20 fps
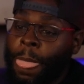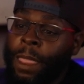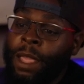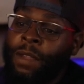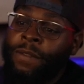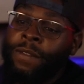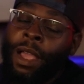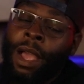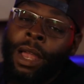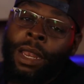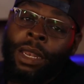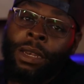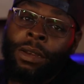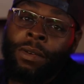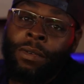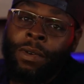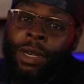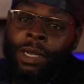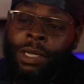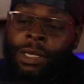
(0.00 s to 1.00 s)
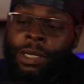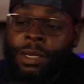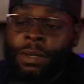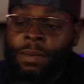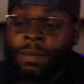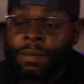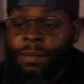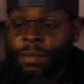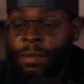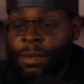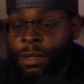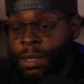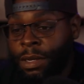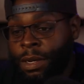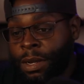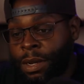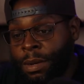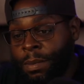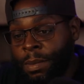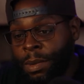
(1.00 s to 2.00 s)
if y'all interested. You know
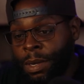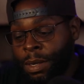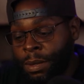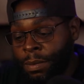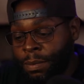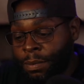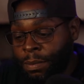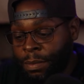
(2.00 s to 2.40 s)
what I mean?